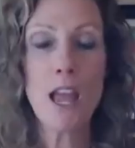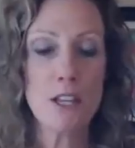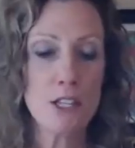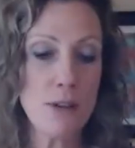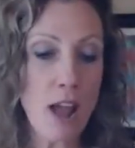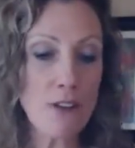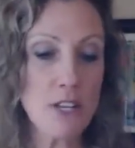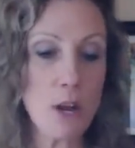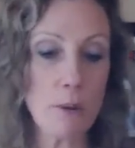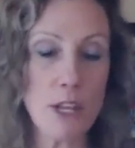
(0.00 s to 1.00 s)
So now you
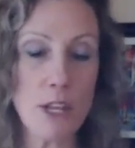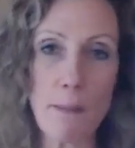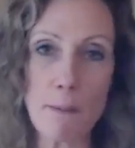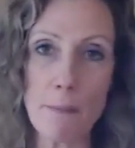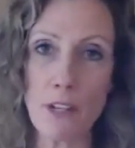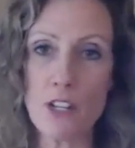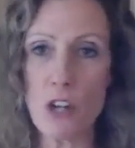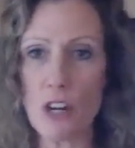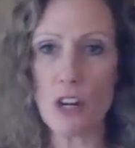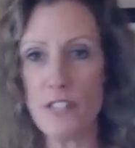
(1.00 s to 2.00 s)
know what your CAPEabilities
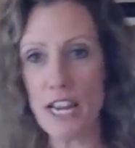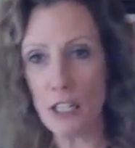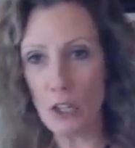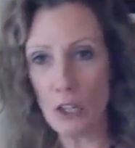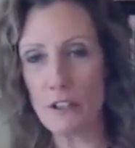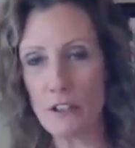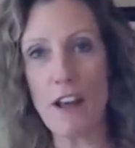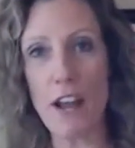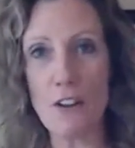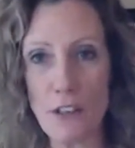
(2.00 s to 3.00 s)
are. You've taken a look at the
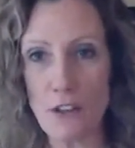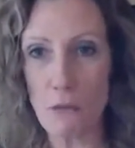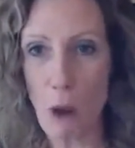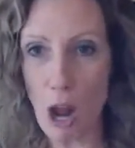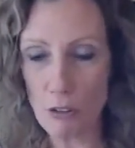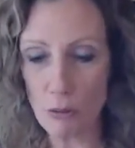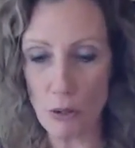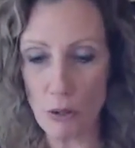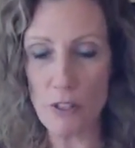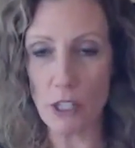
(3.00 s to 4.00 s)
fire that you've walked
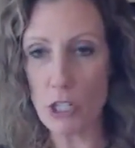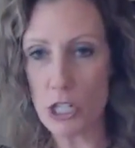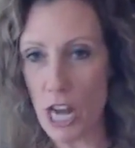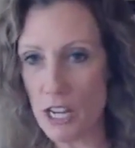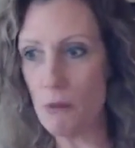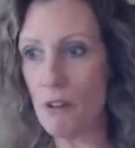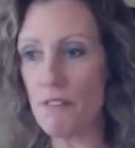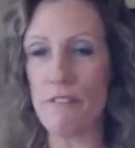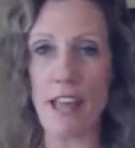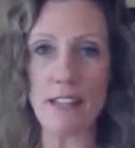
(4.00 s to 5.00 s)
through, the crescendo of
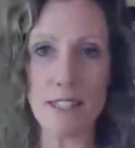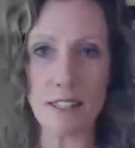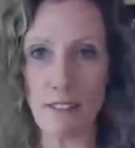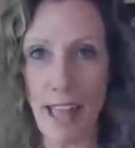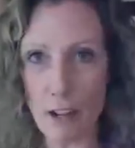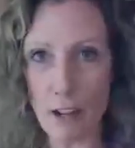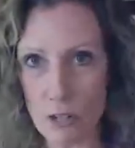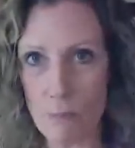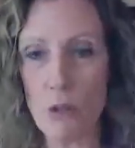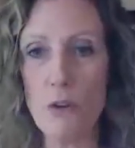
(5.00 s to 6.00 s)
events that allowed you to
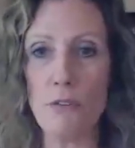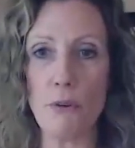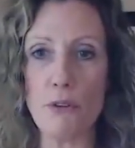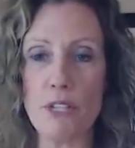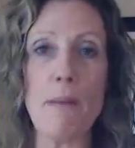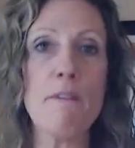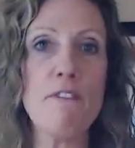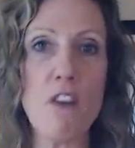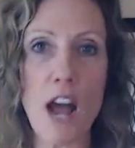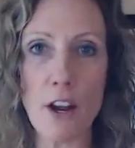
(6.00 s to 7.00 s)
move through some
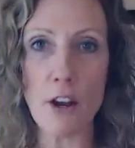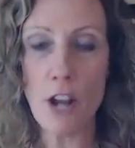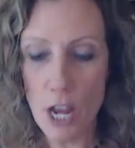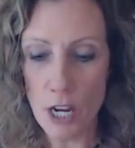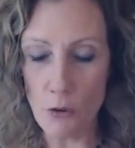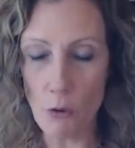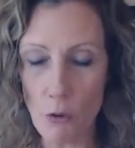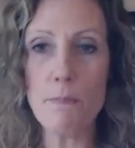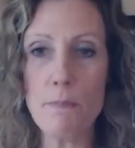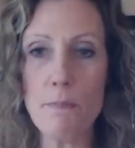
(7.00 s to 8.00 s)
fire in order to
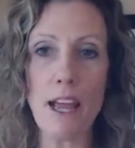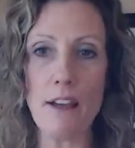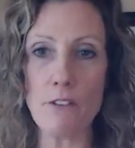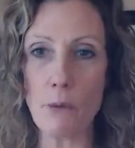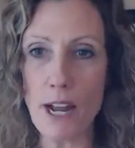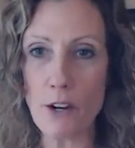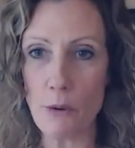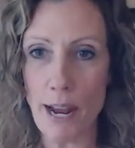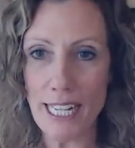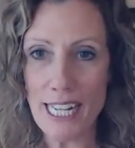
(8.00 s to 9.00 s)
be able to have greater
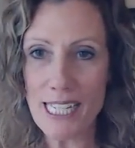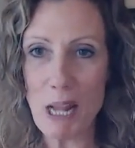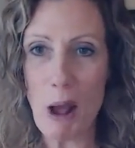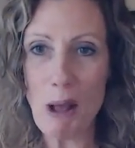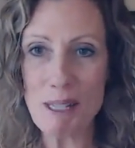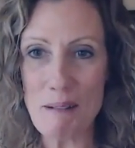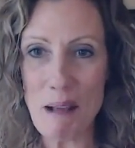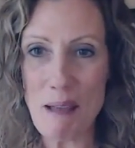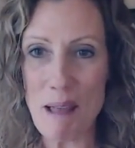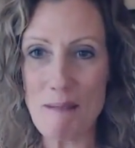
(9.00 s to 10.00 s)
greatness. Awesome.
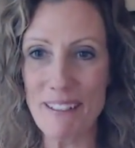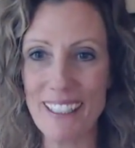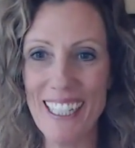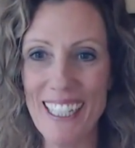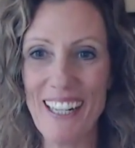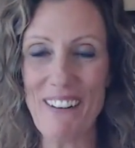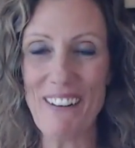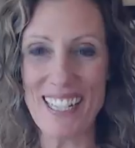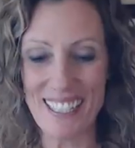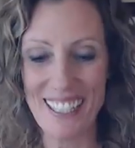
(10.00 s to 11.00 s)
Hi, babe.
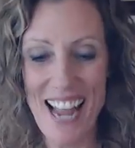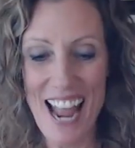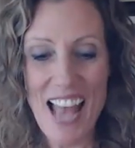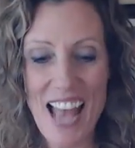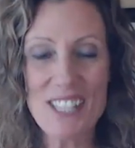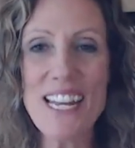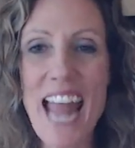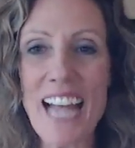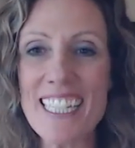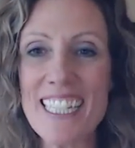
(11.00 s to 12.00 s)
Great. So the
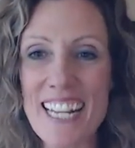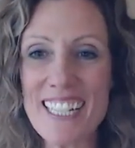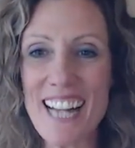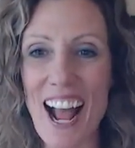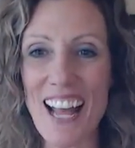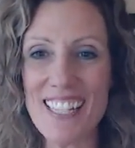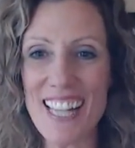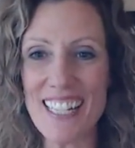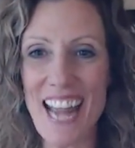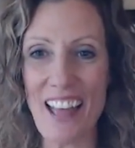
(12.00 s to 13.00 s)
next, thanks guys.
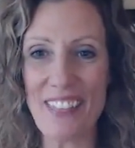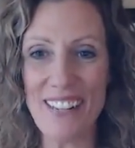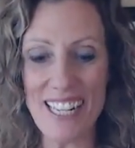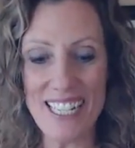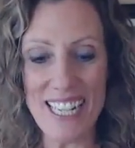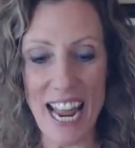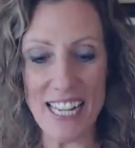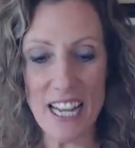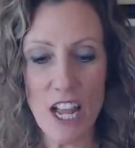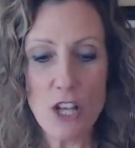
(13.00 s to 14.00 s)
Thanks, Catherine and Jade.
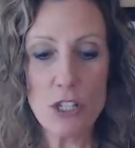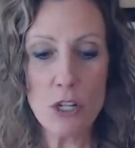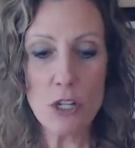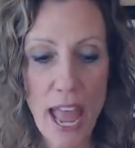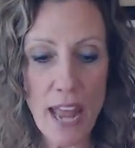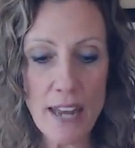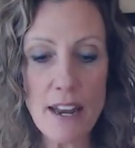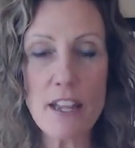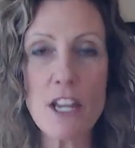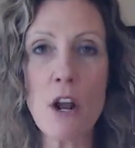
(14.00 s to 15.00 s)
So then,
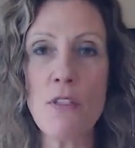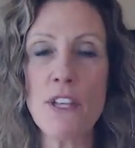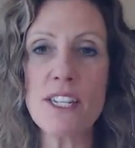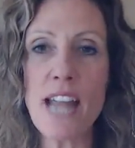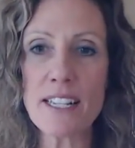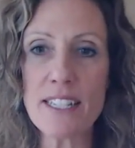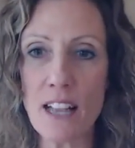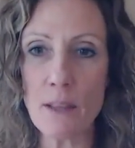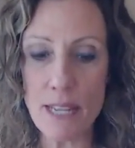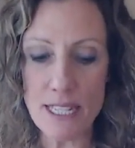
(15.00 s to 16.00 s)
this next
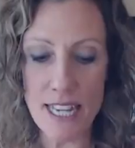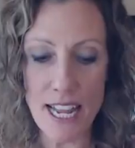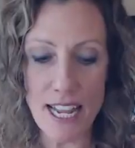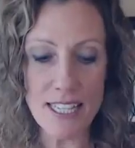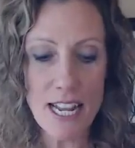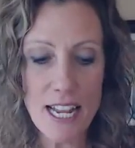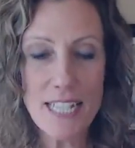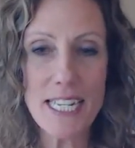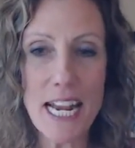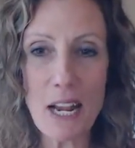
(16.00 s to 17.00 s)
element is to
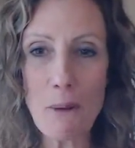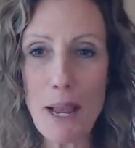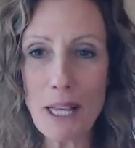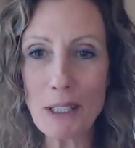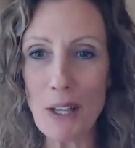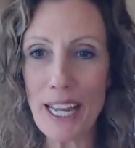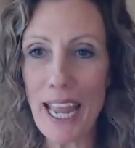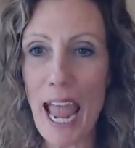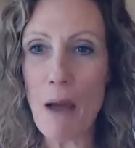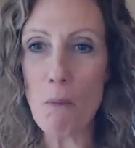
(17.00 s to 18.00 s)
take a quick look
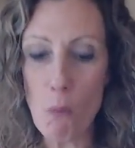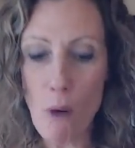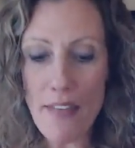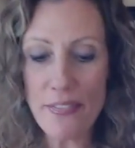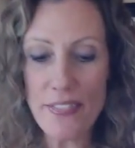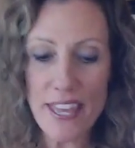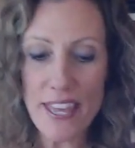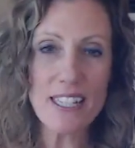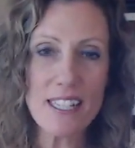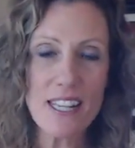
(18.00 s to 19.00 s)
at what
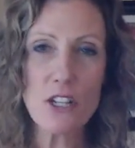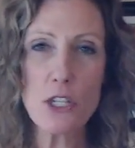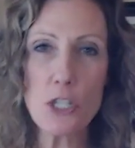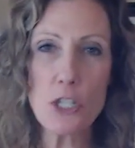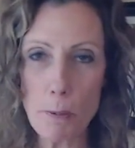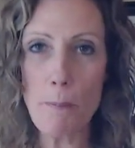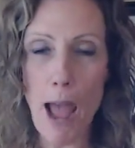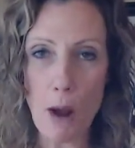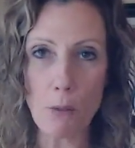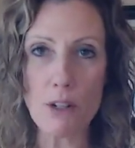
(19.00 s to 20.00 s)
these
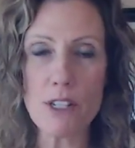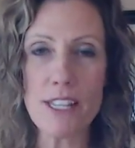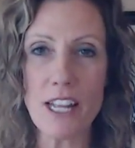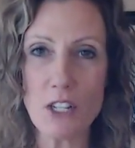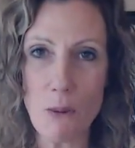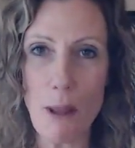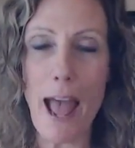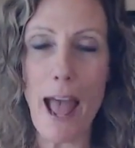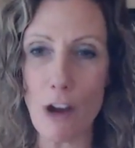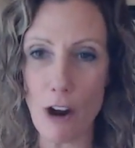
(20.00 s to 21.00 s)
superpowers that you
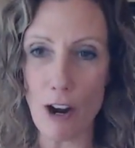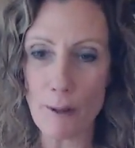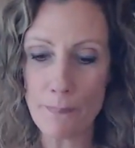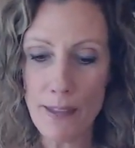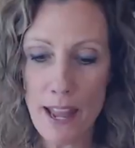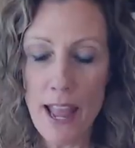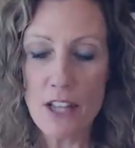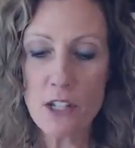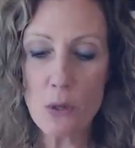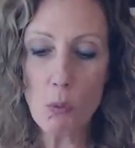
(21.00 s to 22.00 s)
have are.
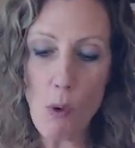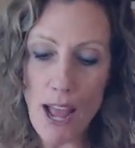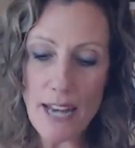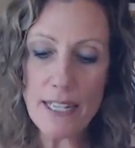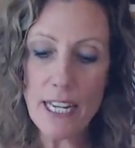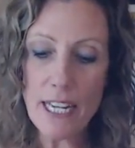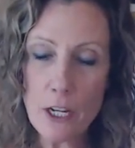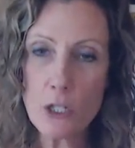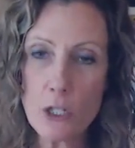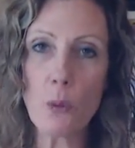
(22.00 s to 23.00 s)
So what
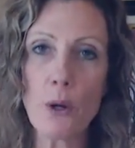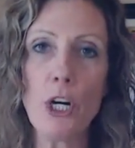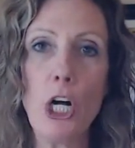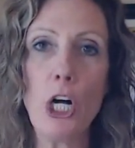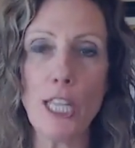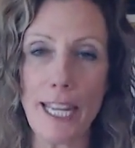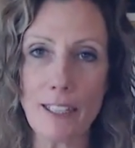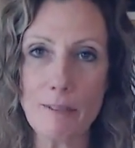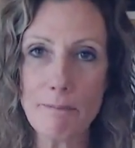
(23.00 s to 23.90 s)
is your calling?